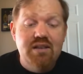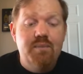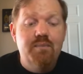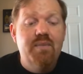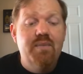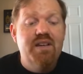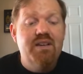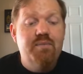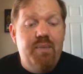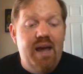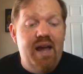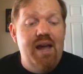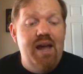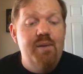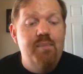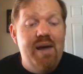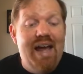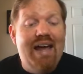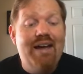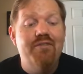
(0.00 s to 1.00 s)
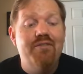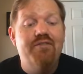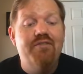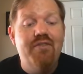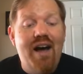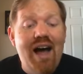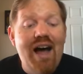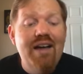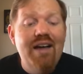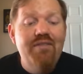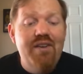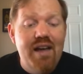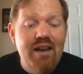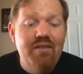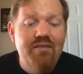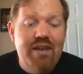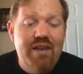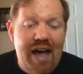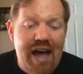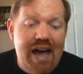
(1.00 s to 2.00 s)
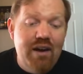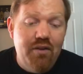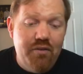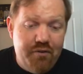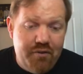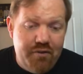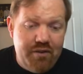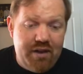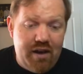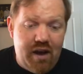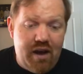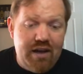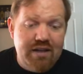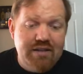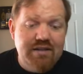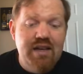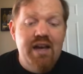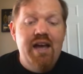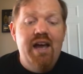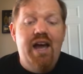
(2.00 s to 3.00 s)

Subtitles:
it must pay back 5 head of cattle for the ox